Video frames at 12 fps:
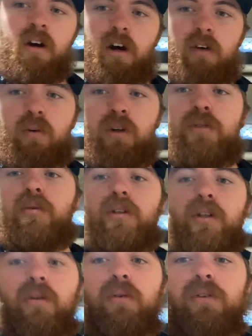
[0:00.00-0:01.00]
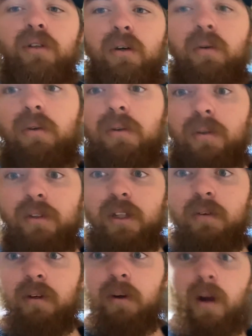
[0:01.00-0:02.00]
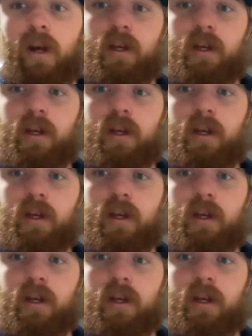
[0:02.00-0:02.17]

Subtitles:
I've always wanted to do, so let's give it a crack.